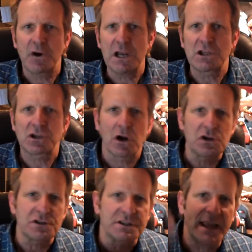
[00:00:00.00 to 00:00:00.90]
freight
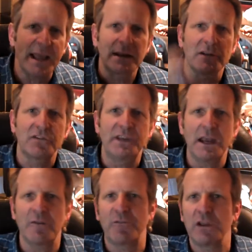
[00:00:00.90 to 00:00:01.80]
charges, endless
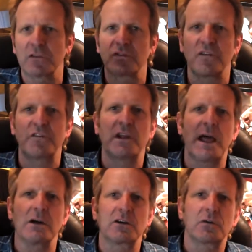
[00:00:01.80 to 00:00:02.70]
data fields to
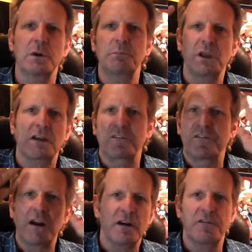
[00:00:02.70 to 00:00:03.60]
fill out, cryptic
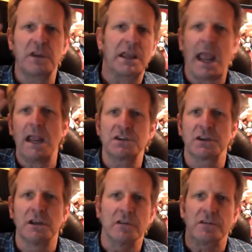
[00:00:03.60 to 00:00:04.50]

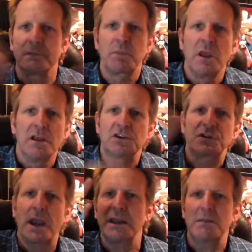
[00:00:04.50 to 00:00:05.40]
verifications,
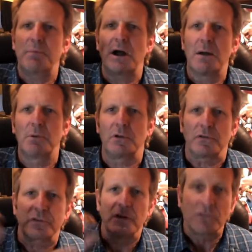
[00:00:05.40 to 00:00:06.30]
shiny
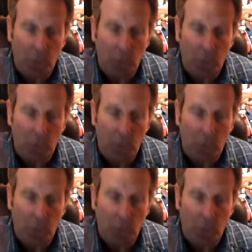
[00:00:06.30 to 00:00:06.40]
baubles,